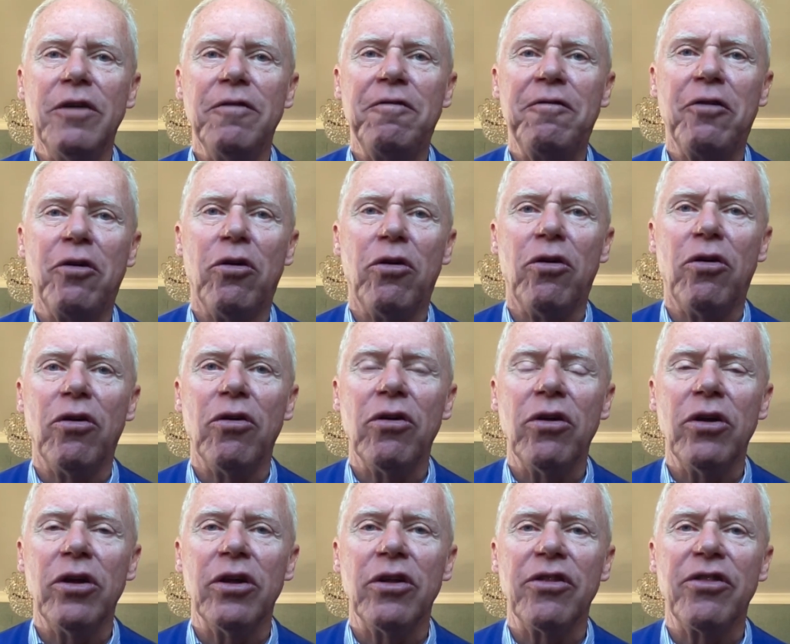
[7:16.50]
for
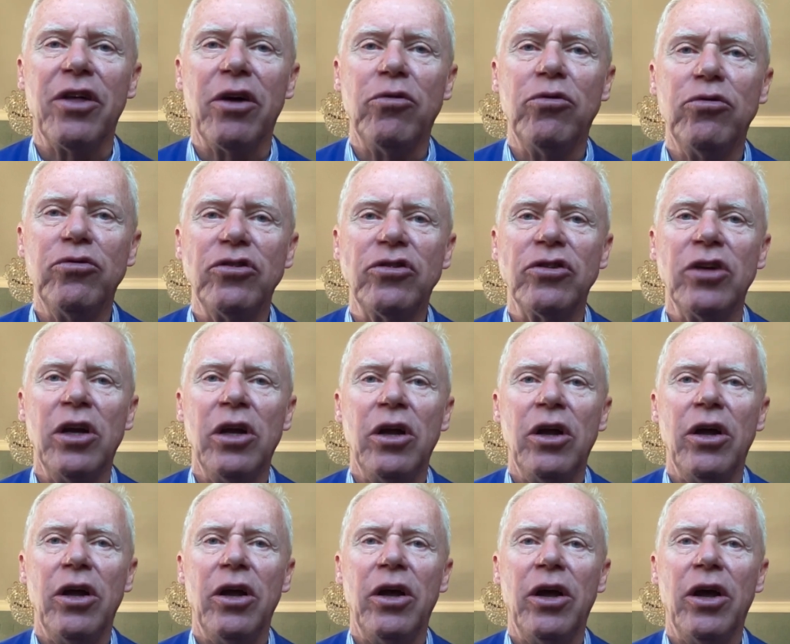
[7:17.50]
those
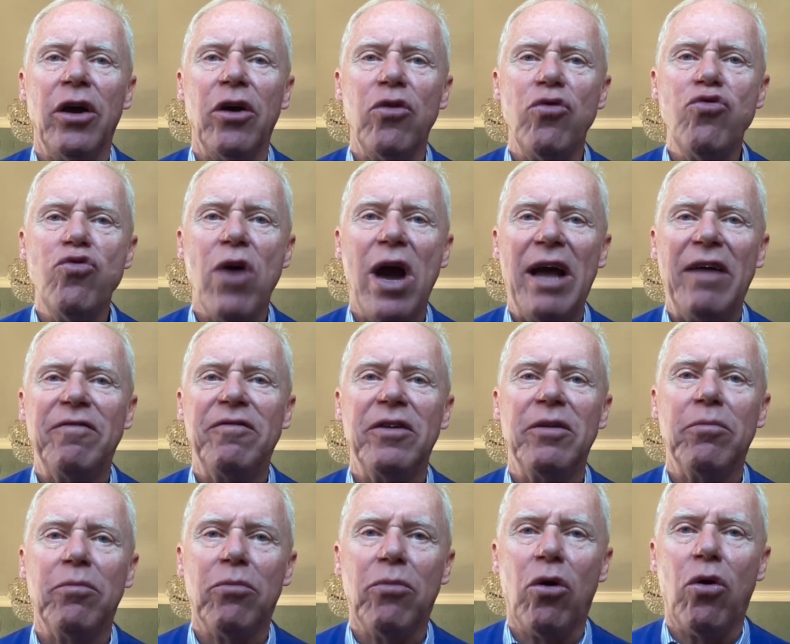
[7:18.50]
who
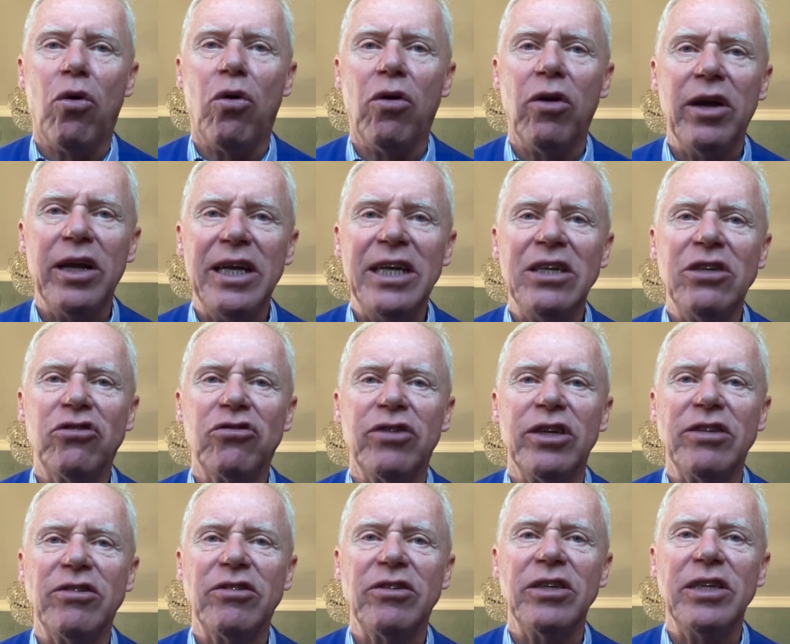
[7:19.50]
have more
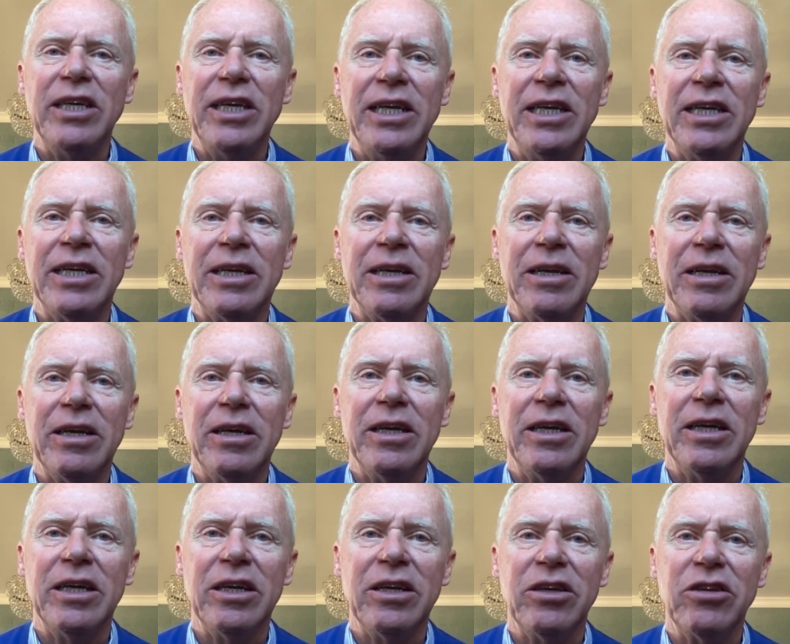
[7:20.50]
interest in
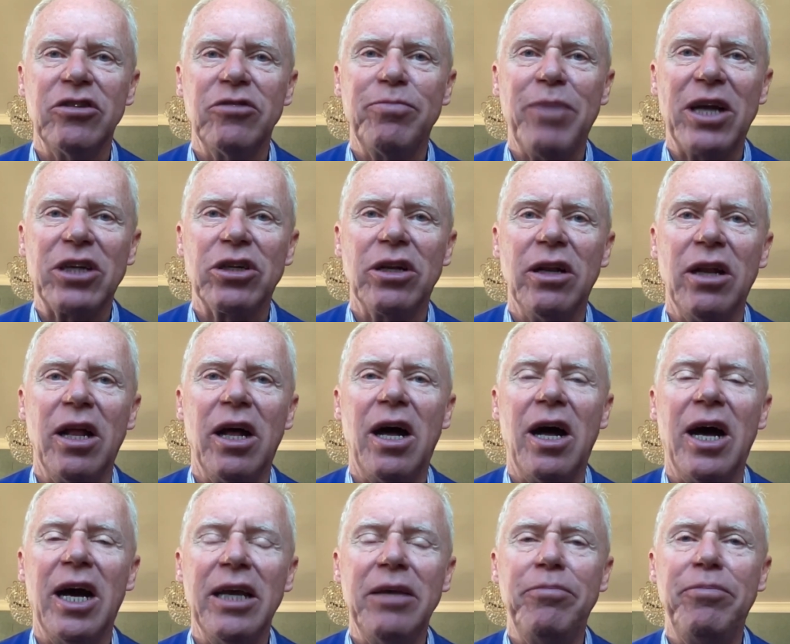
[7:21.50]
special
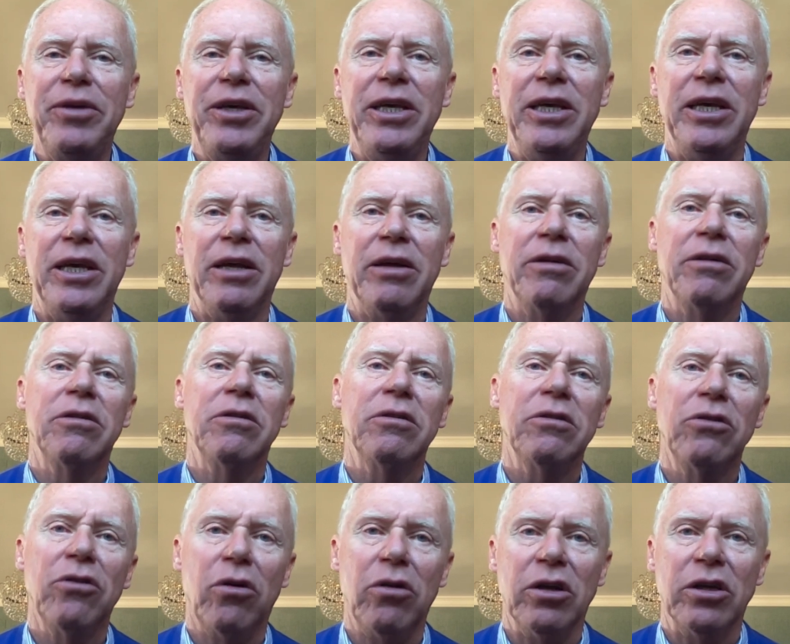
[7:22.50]
IP
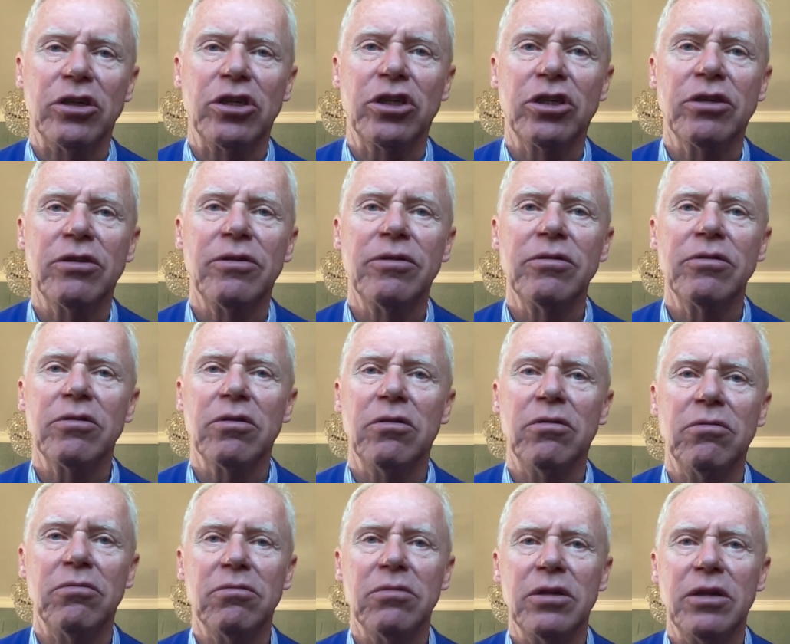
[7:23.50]
knowledge.
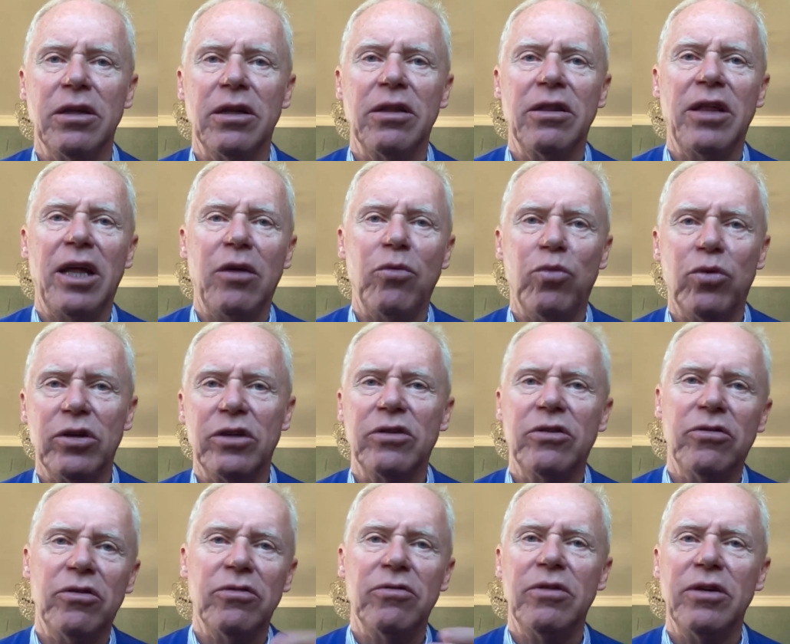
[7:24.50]
So they would
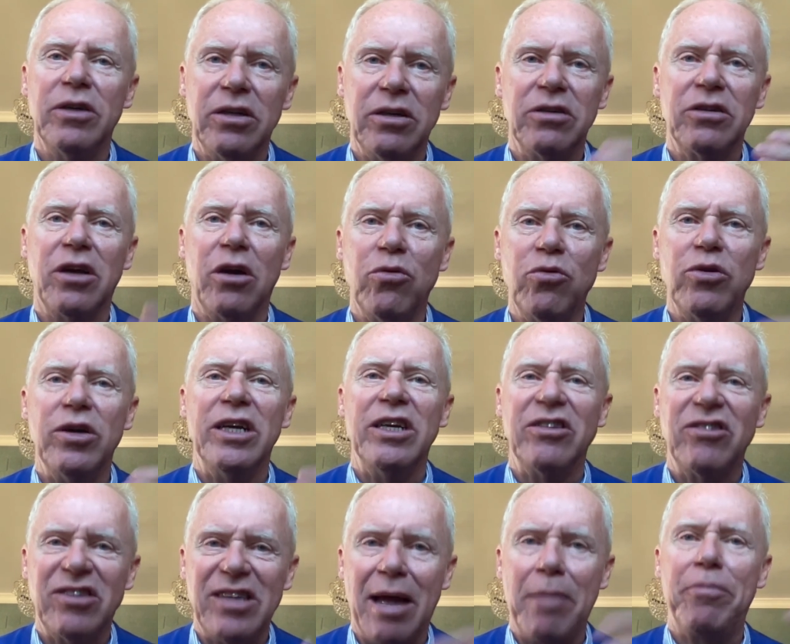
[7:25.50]
go a
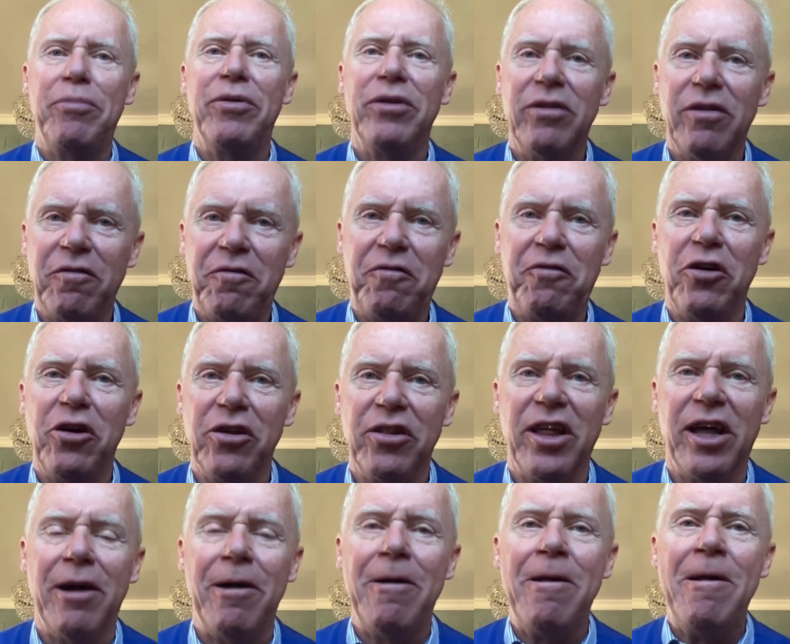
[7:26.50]
step further